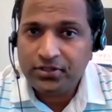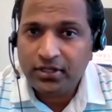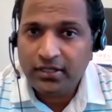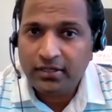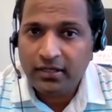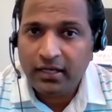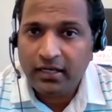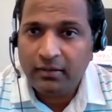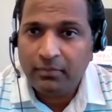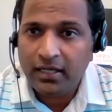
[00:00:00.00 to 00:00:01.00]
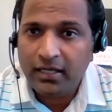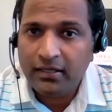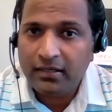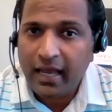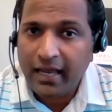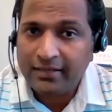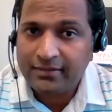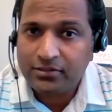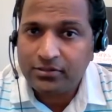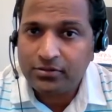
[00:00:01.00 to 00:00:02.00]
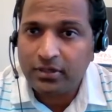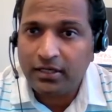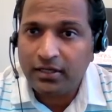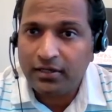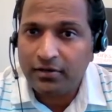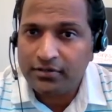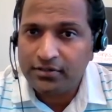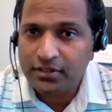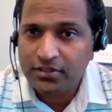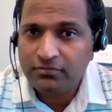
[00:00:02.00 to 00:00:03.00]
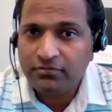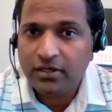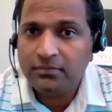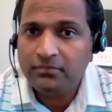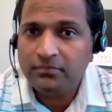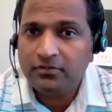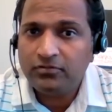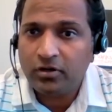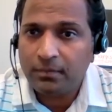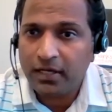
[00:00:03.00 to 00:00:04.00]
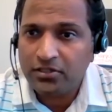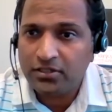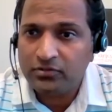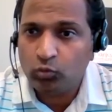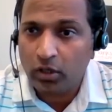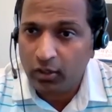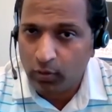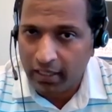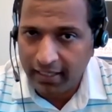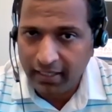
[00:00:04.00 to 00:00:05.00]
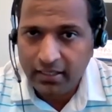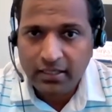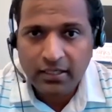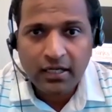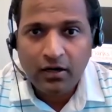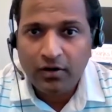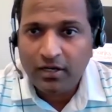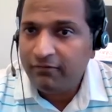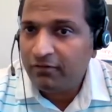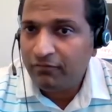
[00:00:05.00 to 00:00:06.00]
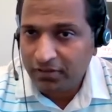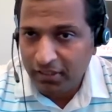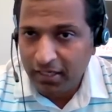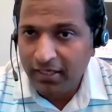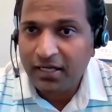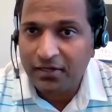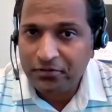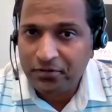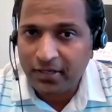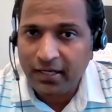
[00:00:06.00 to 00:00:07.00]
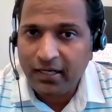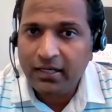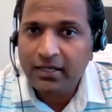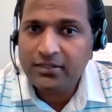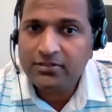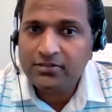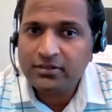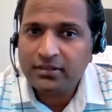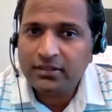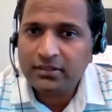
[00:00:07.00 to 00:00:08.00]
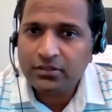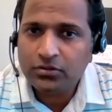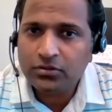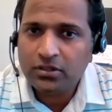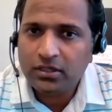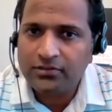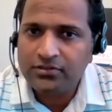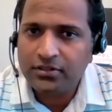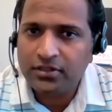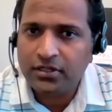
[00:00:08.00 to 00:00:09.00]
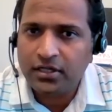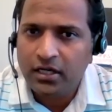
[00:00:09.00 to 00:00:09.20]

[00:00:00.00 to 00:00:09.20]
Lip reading: in enabling access to clinical research for patients worldwide or even within any country is to consider